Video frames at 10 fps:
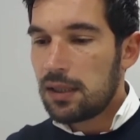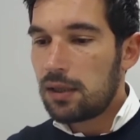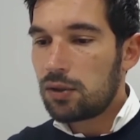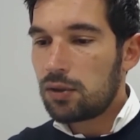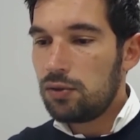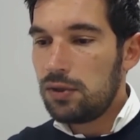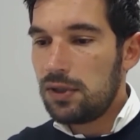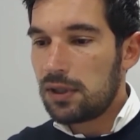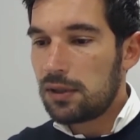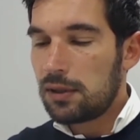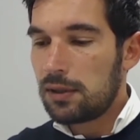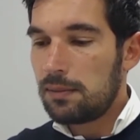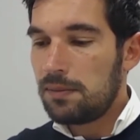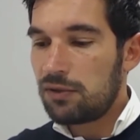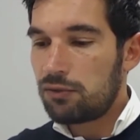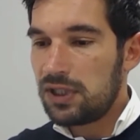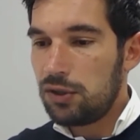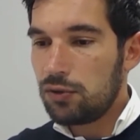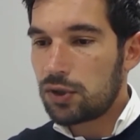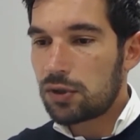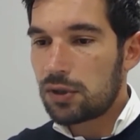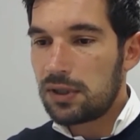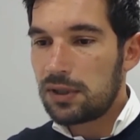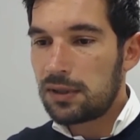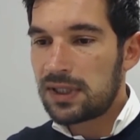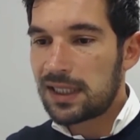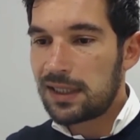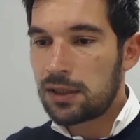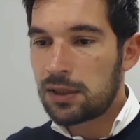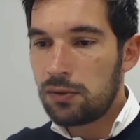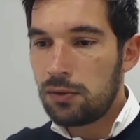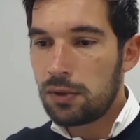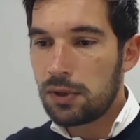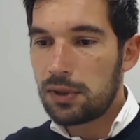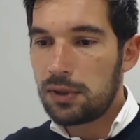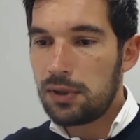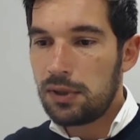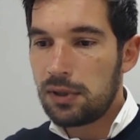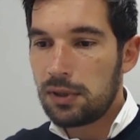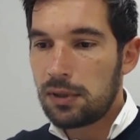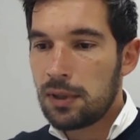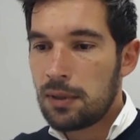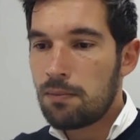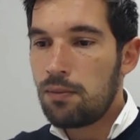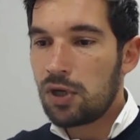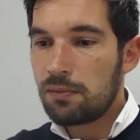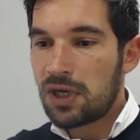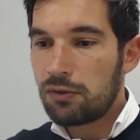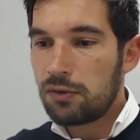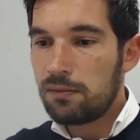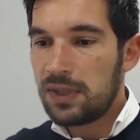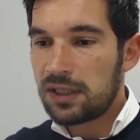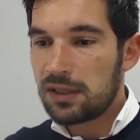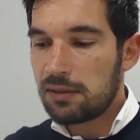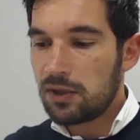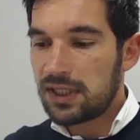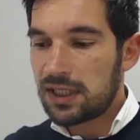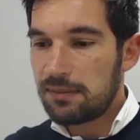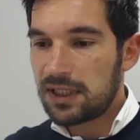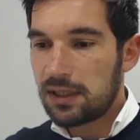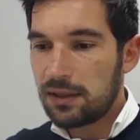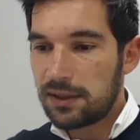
could be reduced thanks to the bone marrow mesenchymal stem cells.